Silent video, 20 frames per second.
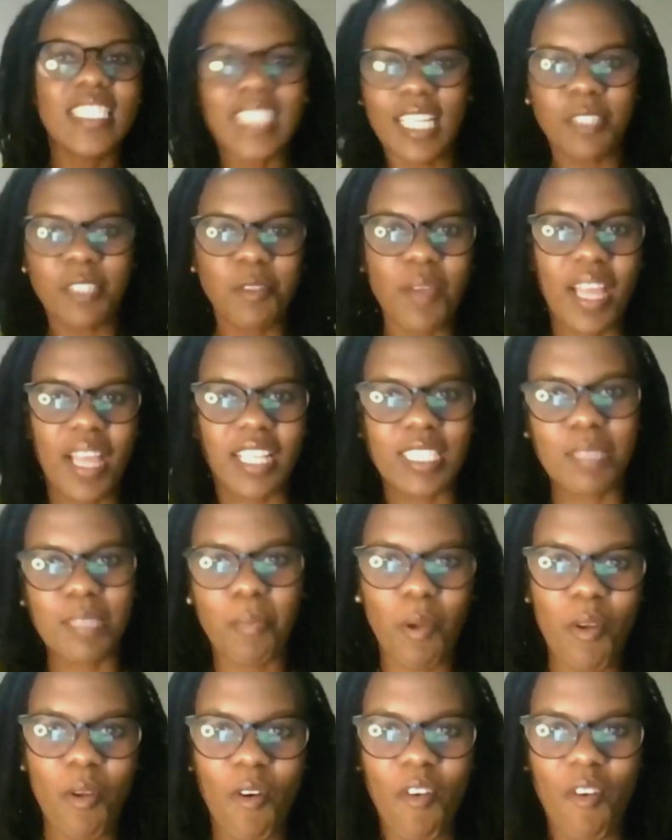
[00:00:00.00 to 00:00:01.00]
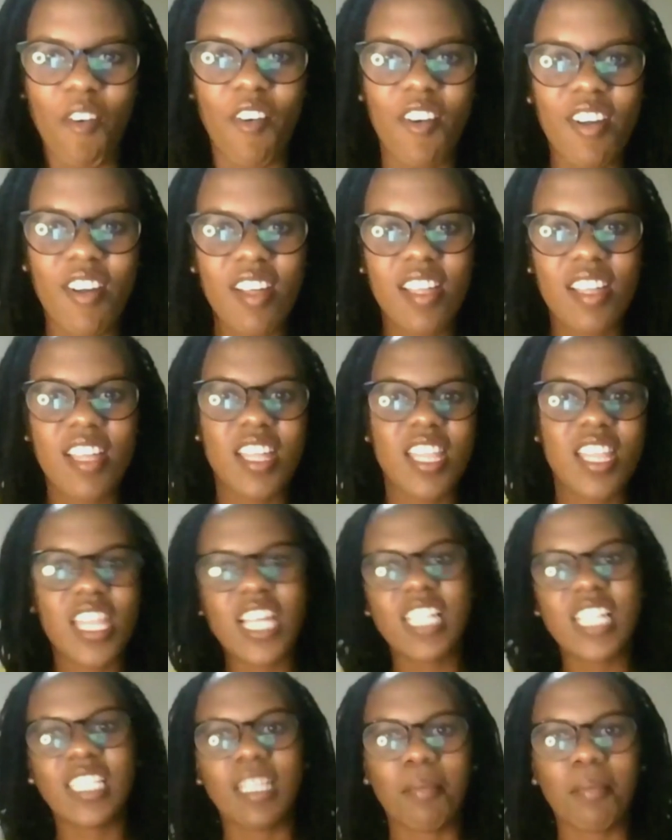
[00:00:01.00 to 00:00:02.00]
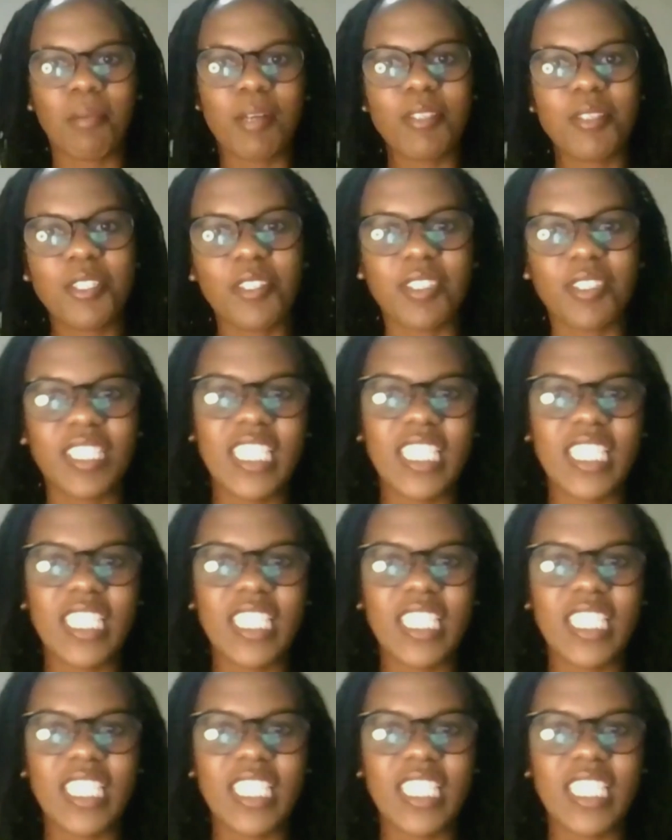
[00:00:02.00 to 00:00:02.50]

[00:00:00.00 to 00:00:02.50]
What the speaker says: start to explore things about